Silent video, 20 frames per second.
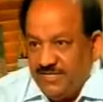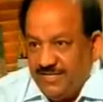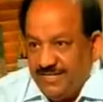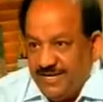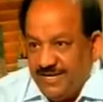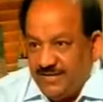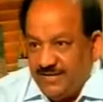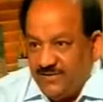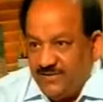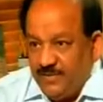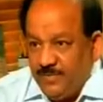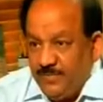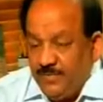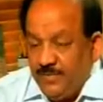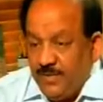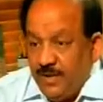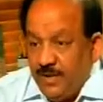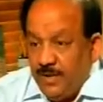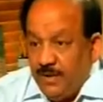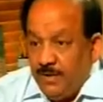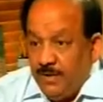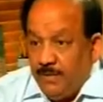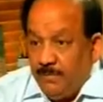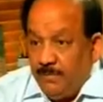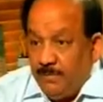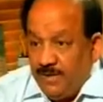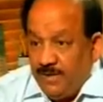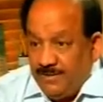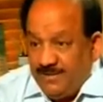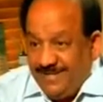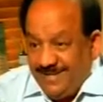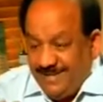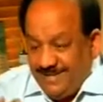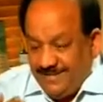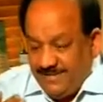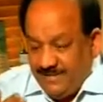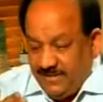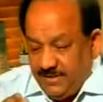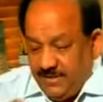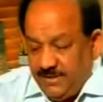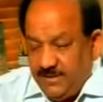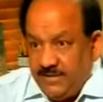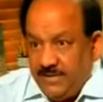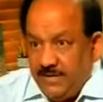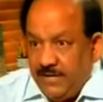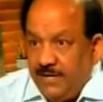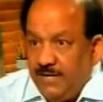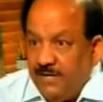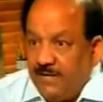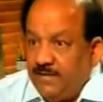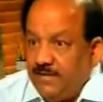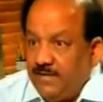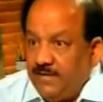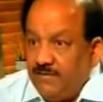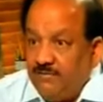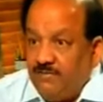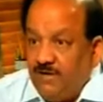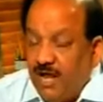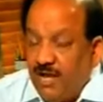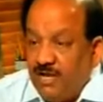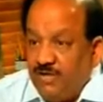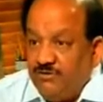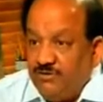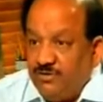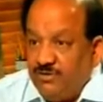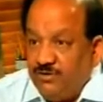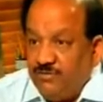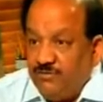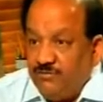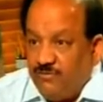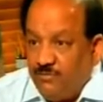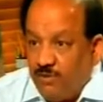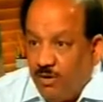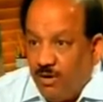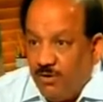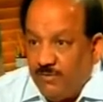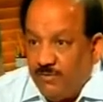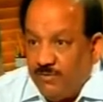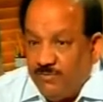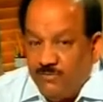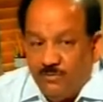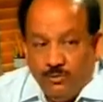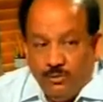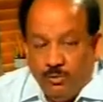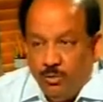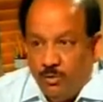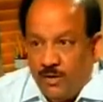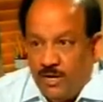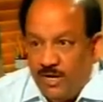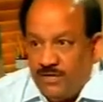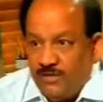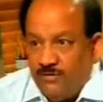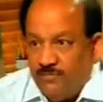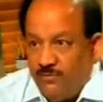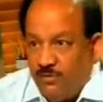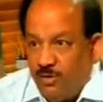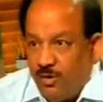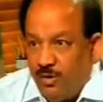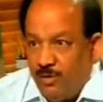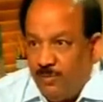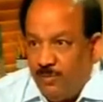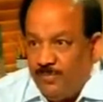which detects. But there is a detailed evaluation form. If the you so look at the green